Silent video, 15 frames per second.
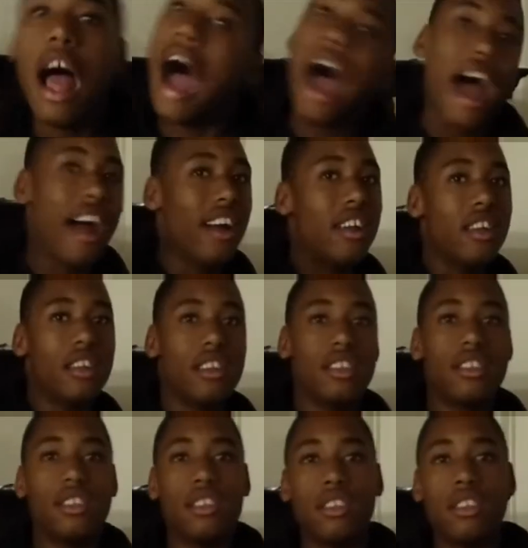Uh, I,
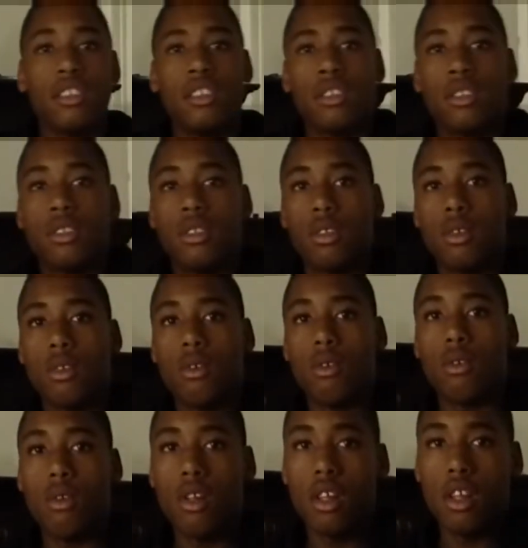that's that came from
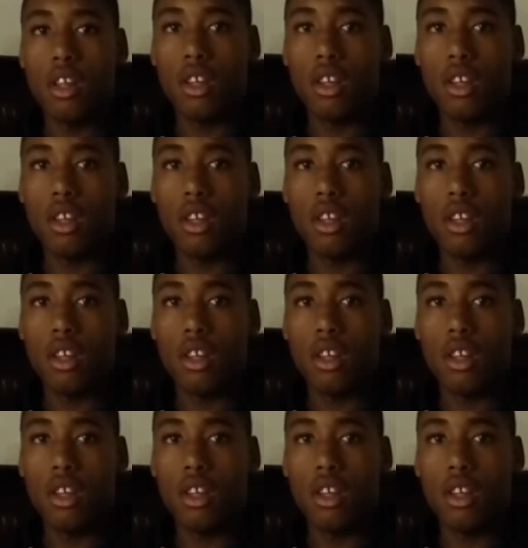Walgreens,